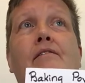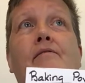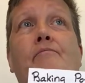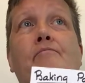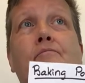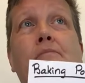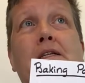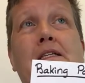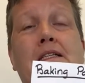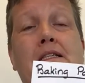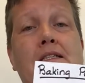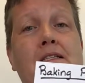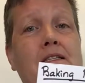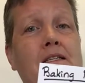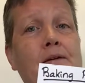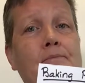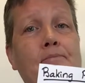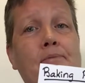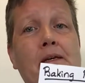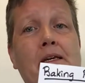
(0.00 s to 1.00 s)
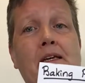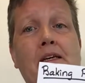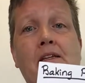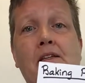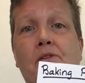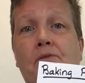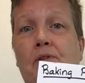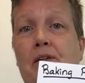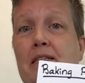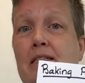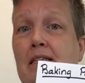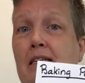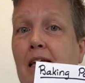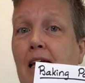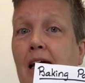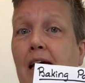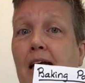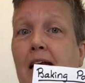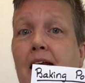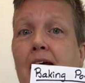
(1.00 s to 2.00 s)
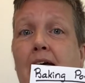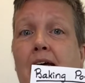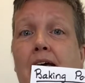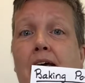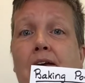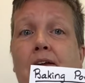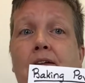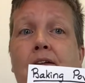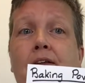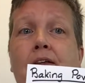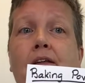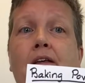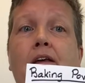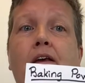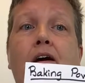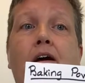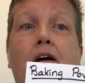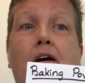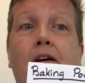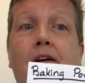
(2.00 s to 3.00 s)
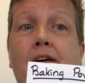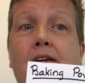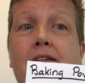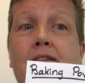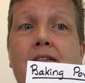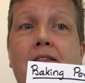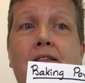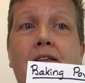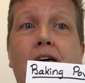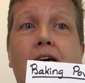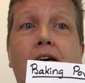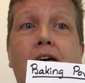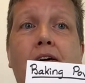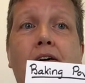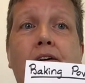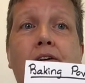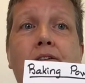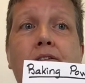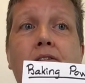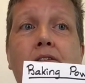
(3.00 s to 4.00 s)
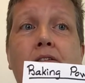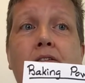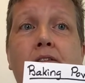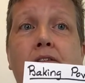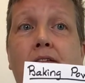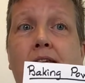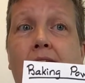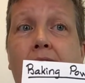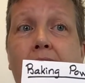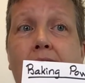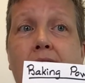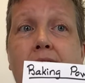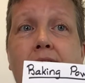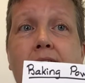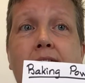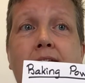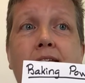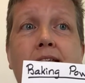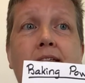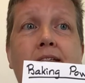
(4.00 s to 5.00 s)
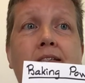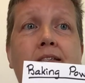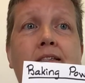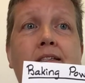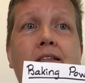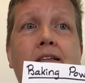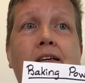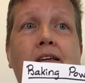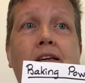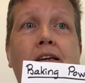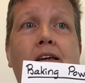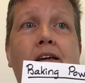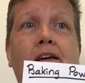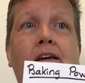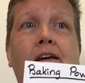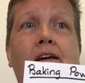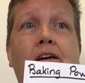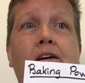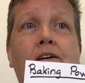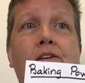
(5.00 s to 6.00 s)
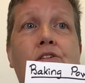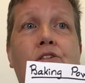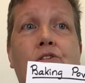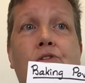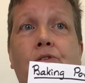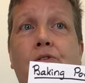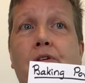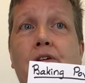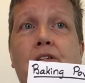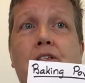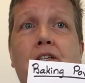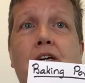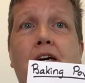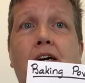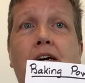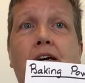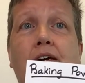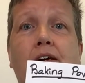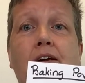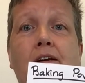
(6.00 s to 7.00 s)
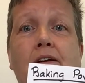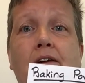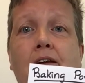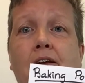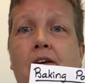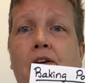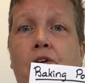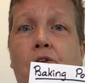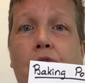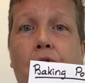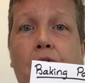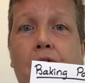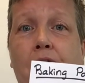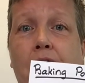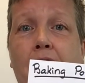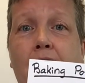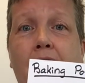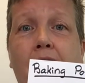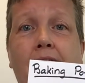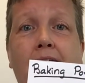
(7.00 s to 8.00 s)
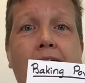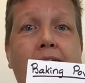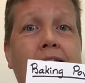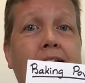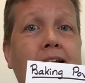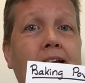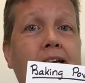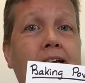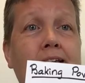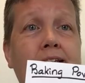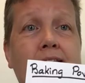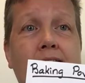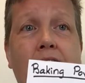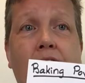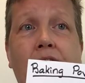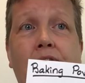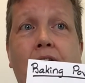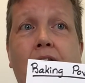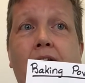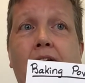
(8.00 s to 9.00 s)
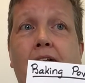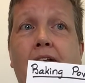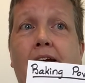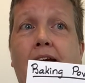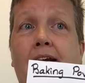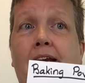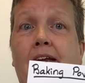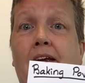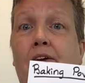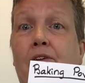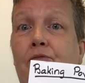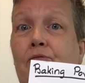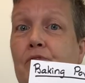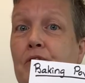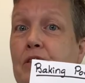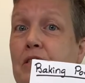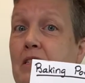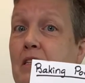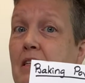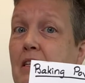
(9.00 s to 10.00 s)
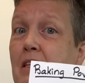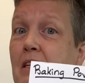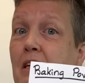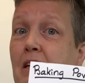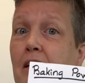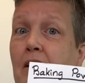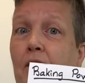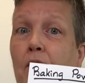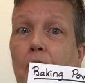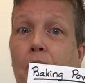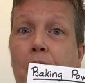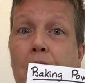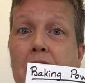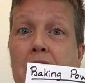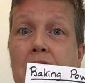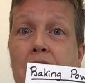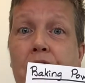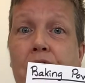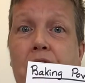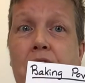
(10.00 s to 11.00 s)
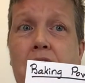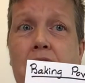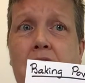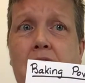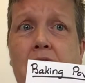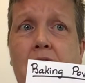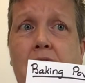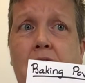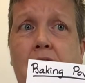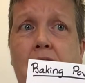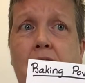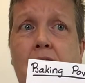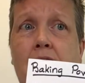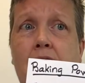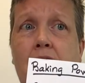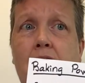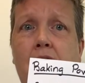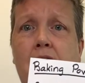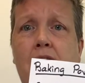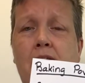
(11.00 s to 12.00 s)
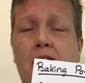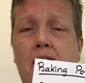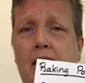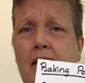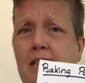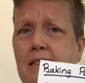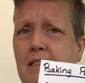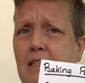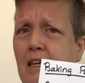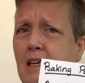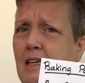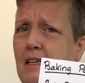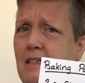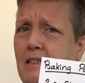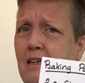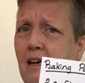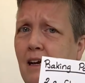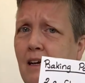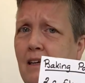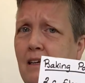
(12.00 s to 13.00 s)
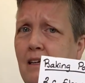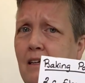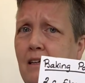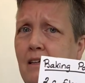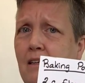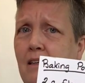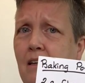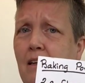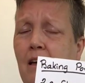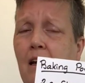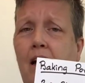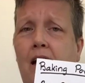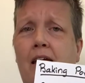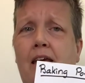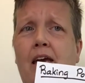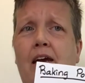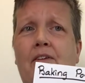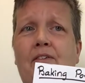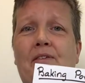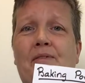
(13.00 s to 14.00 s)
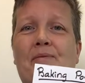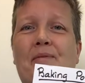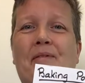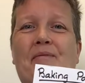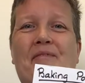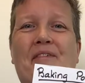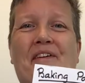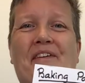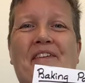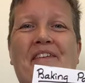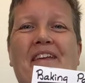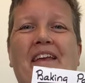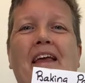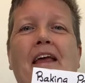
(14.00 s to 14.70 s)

Mississippi, Louisiana, Arkansas, Texas, Georgia, North Carolina, South Carolina, Virginia, West Virginia. Did I say Kentucky? I can't remember.